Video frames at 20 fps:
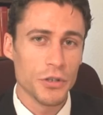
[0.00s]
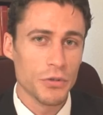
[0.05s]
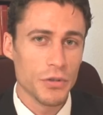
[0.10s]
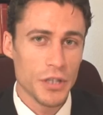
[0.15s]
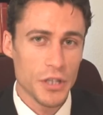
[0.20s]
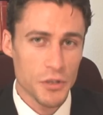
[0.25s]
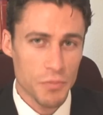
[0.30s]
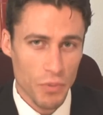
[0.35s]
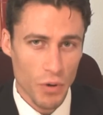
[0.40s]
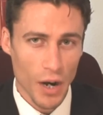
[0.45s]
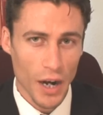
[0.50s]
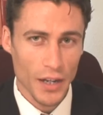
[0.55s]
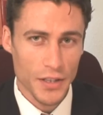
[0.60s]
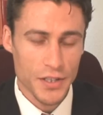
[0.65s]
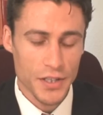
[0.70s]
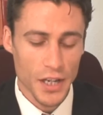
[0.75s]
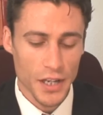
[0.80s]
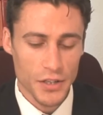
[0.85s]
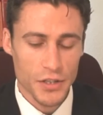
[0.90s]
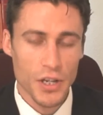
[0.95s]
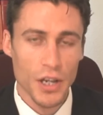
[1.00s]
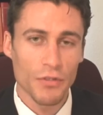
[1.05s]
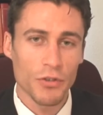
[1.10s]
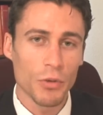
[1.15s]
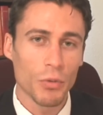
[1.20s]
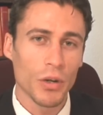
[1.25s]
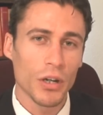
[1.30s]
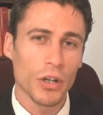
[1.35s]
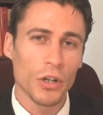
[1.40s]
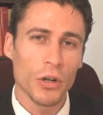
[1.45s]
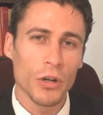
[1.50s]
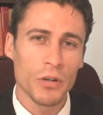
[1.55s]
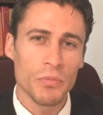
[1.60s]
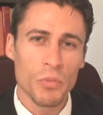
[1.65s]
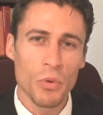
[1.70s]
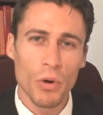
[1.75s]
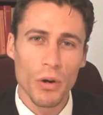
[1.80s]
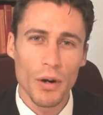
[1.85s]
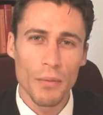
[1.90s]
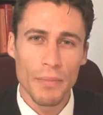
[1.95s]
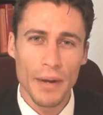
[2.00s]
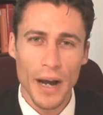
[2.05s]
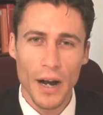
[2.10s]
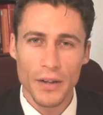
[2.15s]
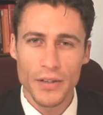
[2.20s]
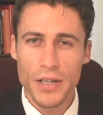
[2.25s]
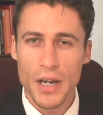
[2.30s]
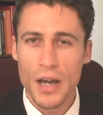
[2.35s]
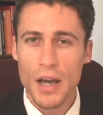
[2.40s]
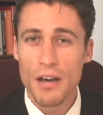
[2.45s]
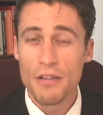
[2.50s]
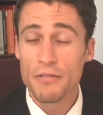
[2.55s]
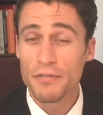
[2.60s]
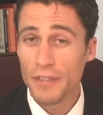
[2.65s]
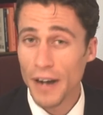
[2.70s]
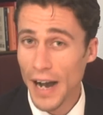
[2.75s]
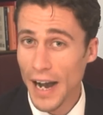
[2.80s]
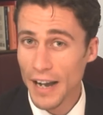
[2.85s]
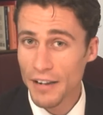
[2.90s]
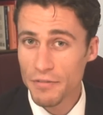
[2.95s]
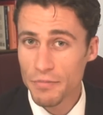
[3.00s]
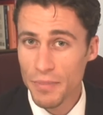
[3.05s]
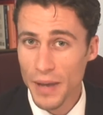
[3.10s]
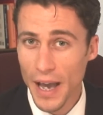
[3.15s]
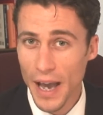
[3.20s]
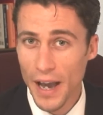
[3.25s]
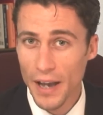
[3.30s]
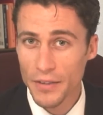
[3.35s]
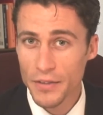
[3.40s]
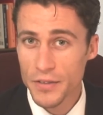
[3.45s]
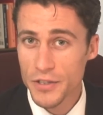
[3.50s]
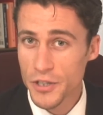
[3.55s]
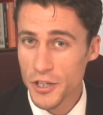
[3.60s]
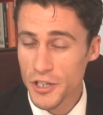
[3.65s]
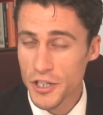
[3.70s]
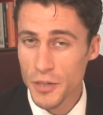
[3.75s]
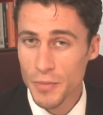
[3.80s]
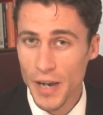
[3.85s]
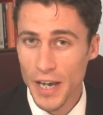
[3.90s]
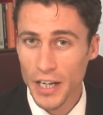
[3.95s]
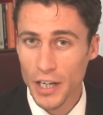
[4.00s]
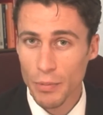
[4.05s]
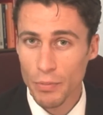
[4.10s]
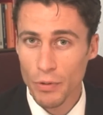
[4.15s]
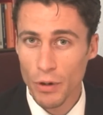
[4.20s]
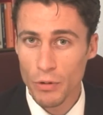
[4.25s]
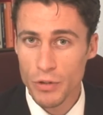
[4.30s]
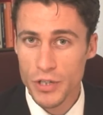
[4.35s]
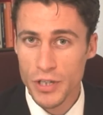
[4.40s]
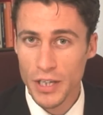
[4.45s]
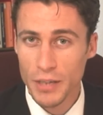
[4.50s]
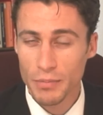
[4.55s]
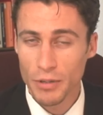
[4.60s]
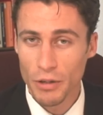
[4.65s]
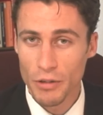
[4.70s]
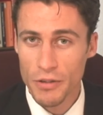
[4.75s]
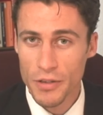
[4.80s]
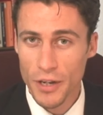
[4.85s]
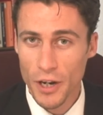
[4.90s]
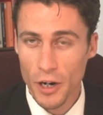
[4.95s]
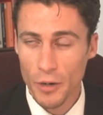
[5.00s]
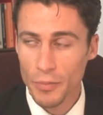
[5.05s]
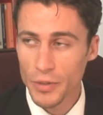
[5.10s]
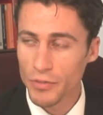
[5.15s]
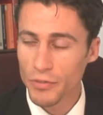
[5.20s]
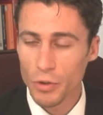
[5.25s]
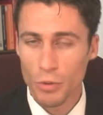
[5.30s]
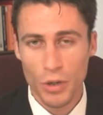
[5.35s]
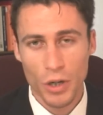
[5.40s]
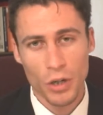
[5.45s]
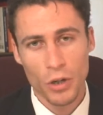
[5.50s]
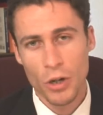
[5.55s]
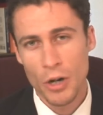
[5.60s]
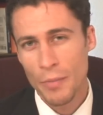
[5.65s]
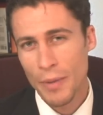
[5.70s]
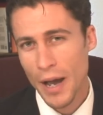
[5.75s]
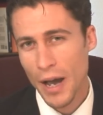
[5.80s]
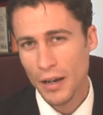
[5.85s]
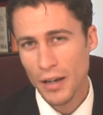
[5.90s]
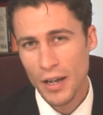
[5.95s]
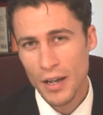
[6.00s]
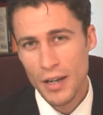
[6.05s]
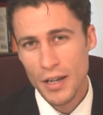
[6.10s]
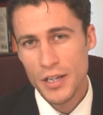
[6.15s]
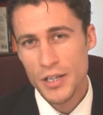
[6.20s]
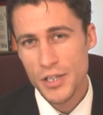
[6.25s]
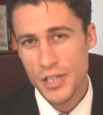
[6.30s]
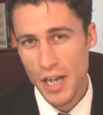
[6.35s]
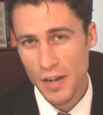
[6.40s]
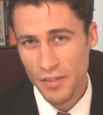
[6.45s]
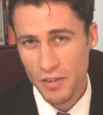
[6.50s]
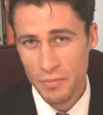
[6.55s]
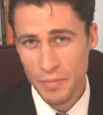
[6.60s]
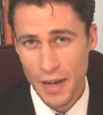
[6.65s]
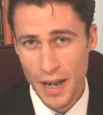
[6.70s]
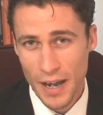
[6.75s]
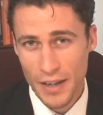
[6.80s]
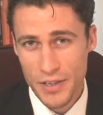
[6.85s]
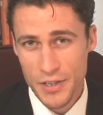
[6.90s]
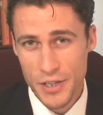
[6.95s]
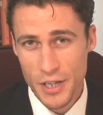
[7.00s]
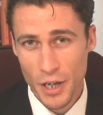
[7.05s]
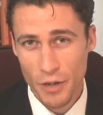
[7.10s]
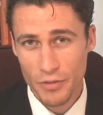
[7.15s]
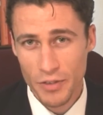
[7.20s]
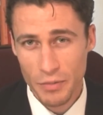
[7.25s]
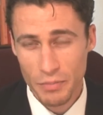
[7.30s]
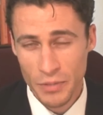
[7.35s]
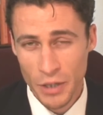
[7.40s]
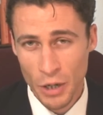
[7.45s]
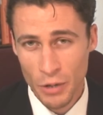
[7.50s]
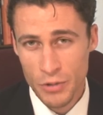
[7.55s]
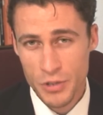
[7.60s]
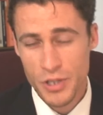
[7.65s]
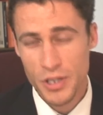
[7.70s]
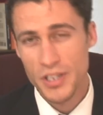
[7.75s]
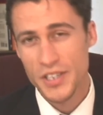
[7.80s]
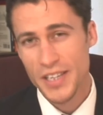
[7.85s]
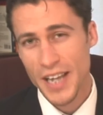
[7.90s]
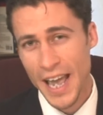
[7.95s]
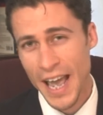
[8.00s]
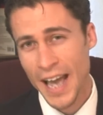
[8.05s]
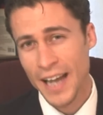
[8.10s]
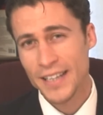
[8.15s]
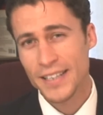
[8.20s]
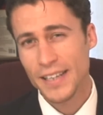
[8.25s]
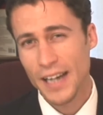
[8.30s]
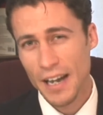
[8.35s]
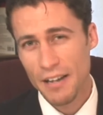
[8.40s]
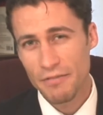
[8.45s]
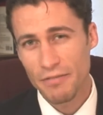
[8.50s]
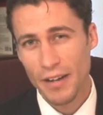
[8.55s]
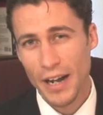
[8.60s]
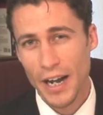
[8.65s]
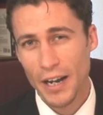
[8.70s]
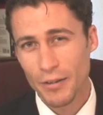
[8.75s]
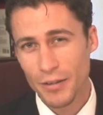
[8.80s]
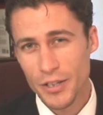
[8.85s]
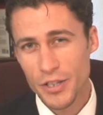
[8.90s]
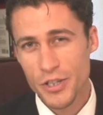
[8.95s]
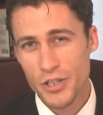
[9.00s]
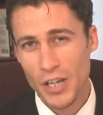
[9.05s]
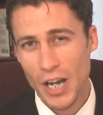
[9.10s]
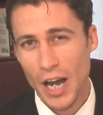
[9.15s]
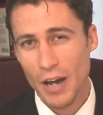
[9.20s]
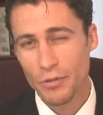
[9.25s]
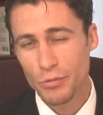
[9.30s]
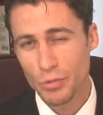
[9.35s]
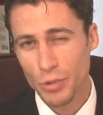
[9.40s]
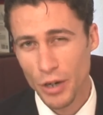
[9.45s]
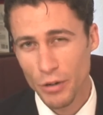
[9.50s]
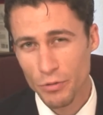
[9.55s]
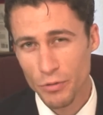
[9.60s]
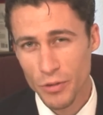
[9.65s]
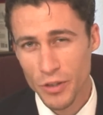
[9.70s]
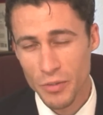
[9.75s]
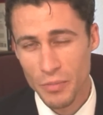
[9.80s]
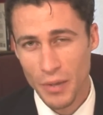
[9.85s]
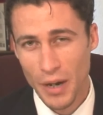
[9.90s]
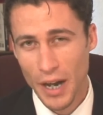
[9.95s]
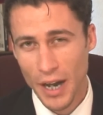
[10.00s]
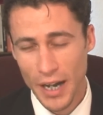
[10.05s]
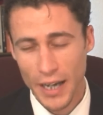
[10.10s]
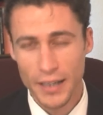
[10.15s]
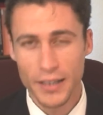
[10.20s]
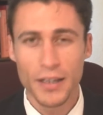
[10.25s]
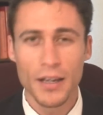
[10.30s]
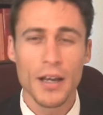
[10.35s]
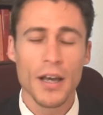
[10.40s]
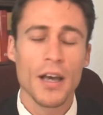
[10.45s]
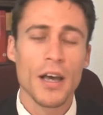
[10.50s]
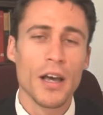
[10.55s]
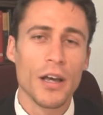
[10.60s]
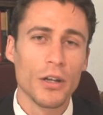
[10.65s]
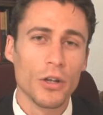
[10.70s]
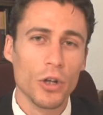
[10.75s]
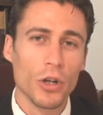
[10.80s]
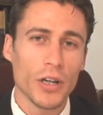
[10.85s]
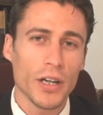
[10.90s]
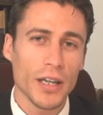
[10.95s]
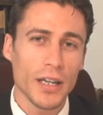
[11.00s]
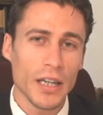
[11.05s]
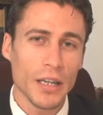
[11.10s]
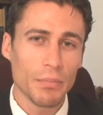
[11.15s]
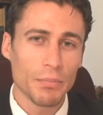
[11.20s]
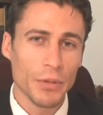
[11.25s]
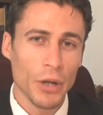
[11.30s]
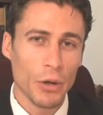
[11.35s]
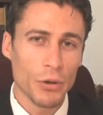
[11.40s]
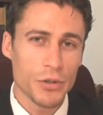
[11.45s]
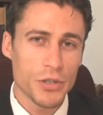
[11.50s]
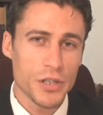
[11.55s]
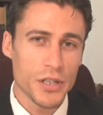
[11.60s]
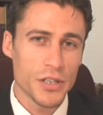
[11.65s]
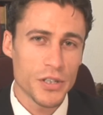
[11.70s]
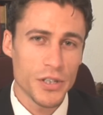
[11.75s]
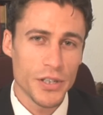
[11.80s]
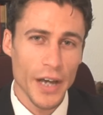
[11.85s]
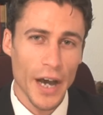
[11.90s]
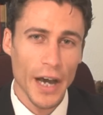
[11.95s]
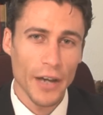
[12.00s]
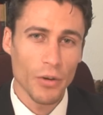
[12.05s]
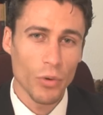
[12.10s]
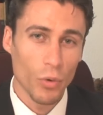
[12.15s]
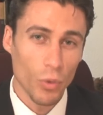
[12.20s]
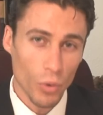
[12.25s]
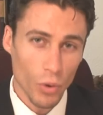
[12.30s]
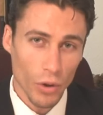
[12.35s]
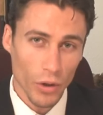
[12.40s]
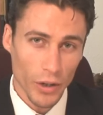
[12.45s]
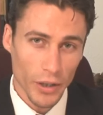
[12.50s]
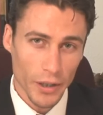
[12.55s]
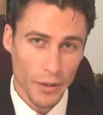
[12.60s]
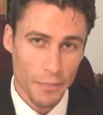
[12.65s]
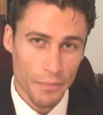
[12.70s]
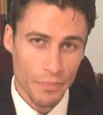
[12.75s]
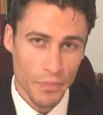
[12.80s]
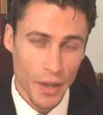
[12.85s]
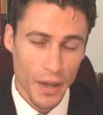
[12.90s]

do this process, if you want to learn more about 5-Path systematic approach to hypnotherapy, if you want to learn about 7-Path self-hypnosis, antivirus software for the mind, look at hypnosis.org.